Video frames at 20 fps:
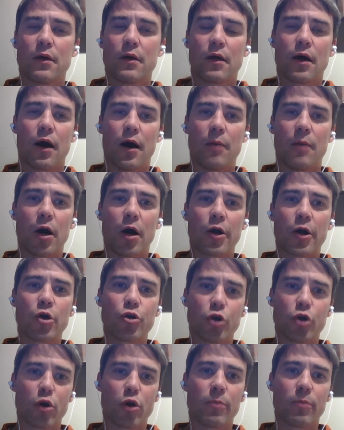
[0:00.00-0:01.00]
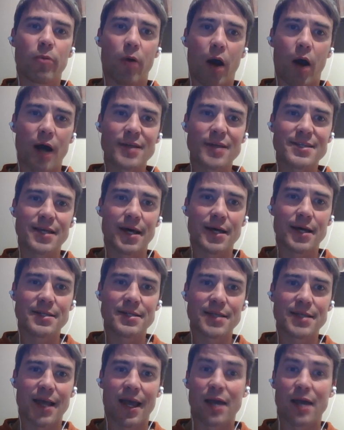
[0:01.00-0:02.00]
a clearer
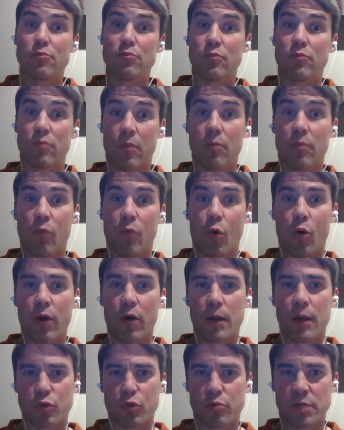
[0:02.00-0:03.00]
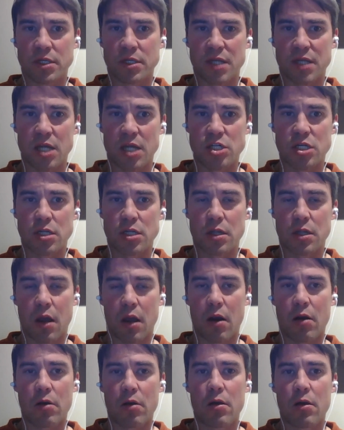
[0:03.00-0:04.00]
process and more implementation
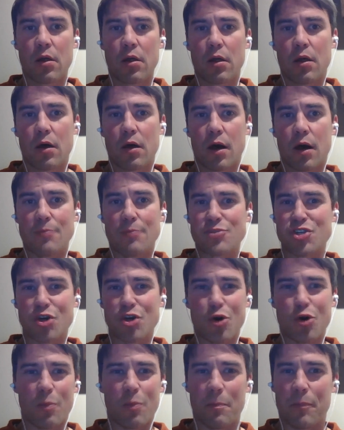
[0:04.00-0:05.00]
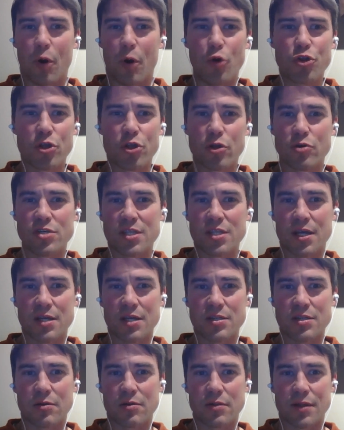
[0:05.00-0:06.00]
there. So both of those
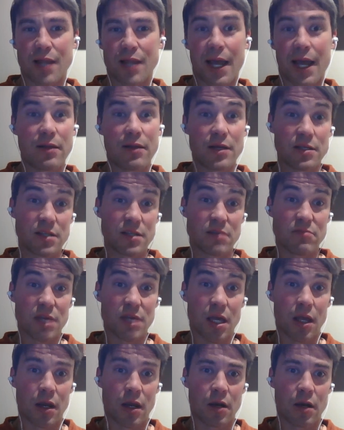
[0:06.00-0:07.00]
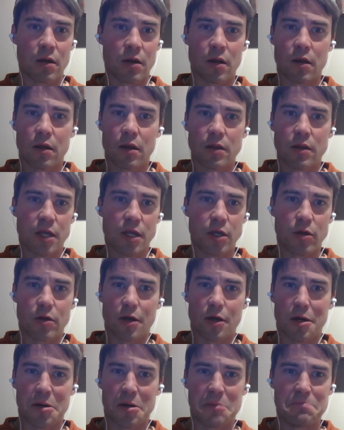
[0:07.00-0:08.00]
things are likely to mean
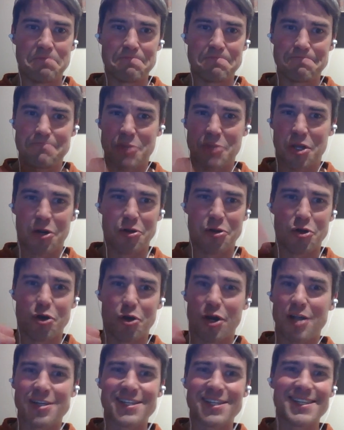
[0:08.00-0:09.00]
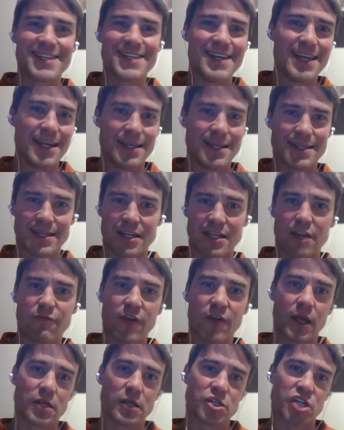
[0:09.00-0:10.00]
you're going to see
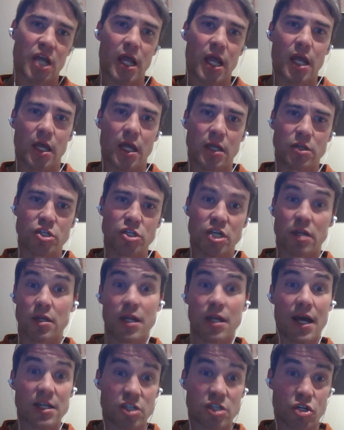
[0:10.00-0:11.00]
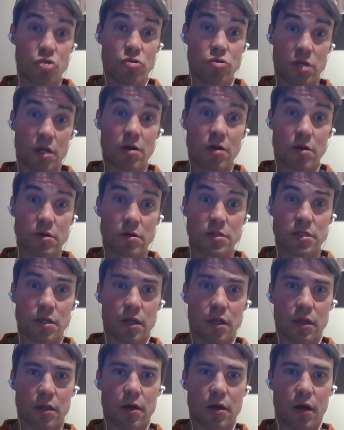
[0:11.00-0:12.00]
significant change in the next 2 years
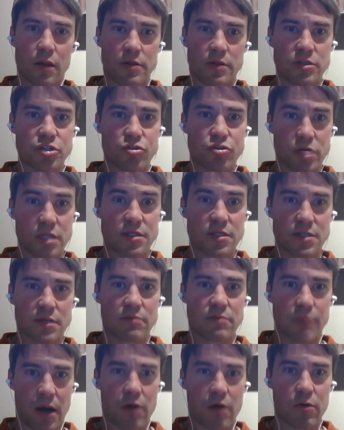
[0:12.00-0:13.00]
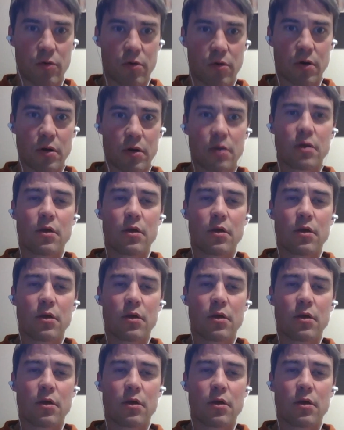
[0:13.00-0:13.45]
on the streets in Powderhorn